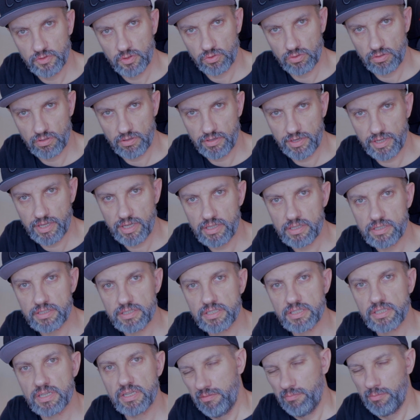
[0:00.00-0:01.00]

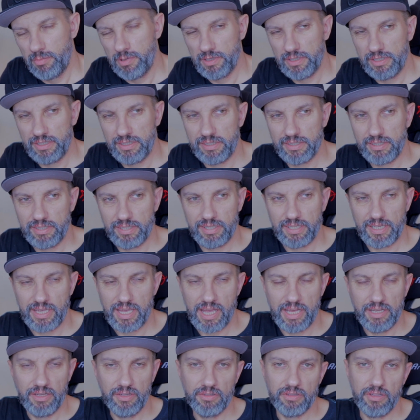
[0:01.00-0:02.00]
tutorials, but
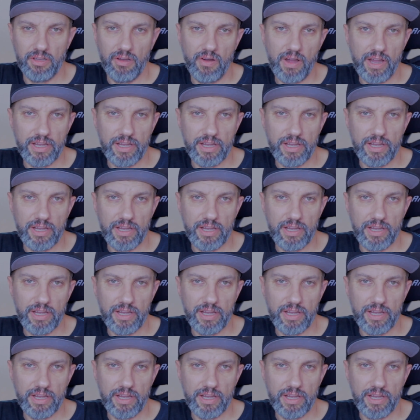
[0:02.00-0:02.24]
I don't know,